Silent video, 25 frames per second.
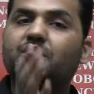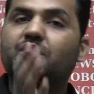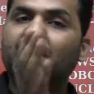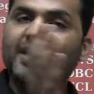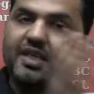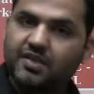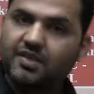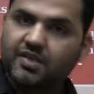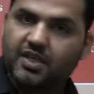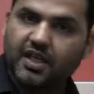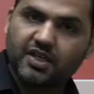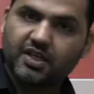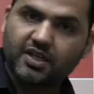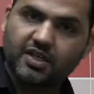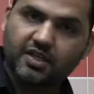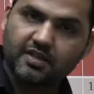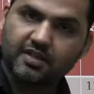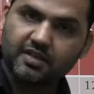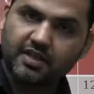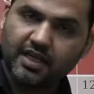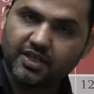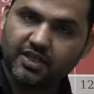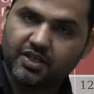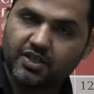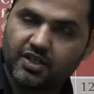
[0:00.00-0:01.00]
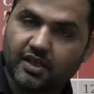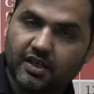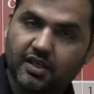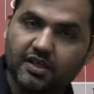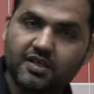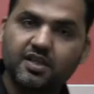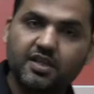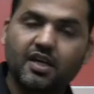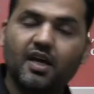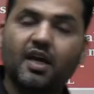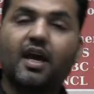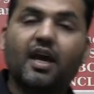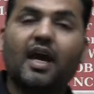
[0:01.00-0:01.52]
6
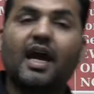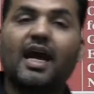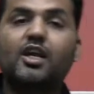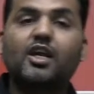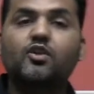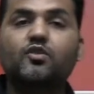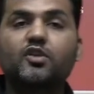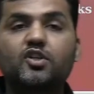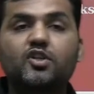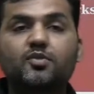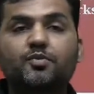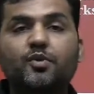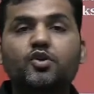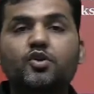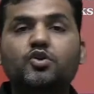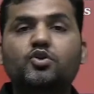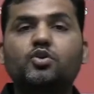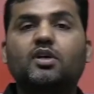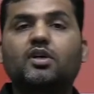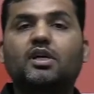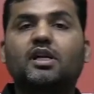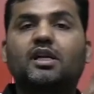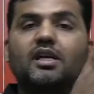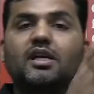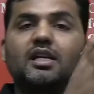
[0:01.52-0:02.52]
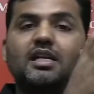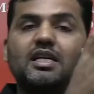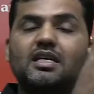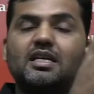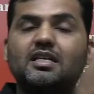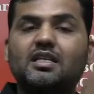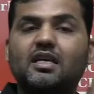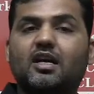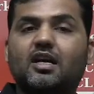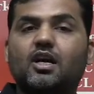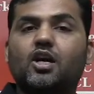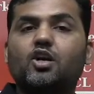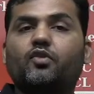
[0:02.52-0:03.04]
sections and you were supposed to clear
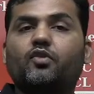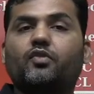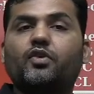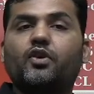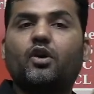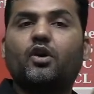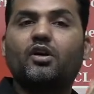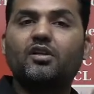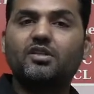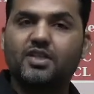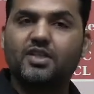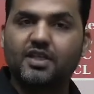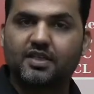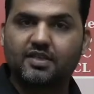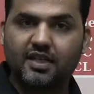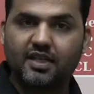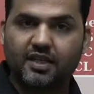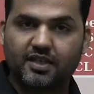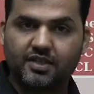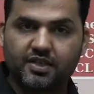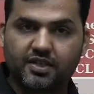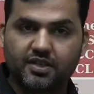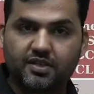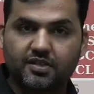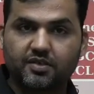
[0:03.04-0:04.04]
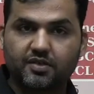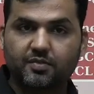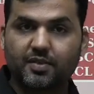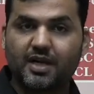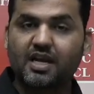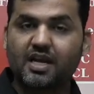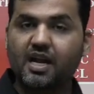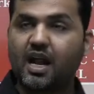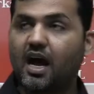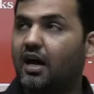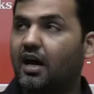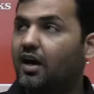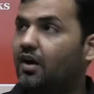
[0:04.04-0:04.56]
the cutoff in all 6 sections.
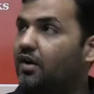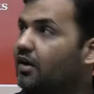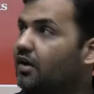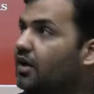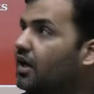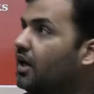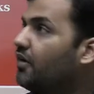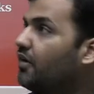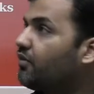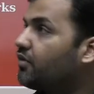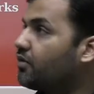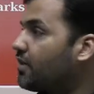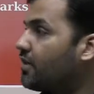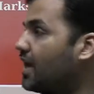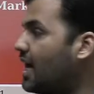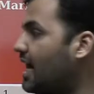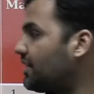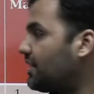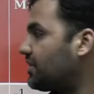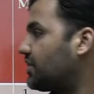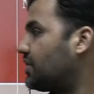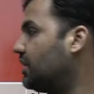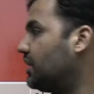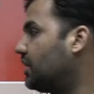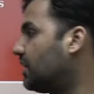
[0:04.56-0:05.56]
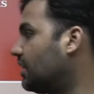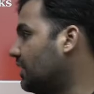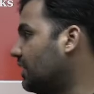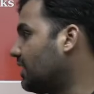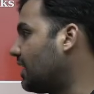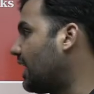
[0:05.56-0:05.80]
But now, from last year,